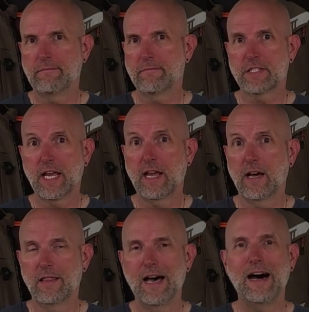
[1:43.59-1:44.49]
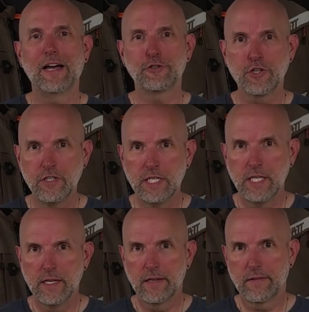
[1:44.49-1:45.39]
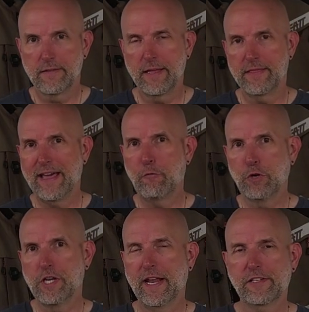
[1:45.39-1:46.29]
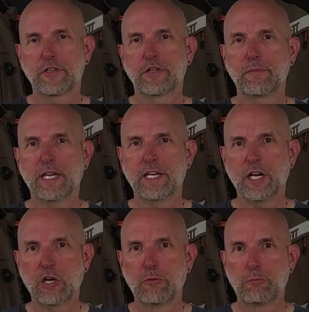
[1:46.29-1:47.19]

say, a lodge, that wouldn't necessarily be in here.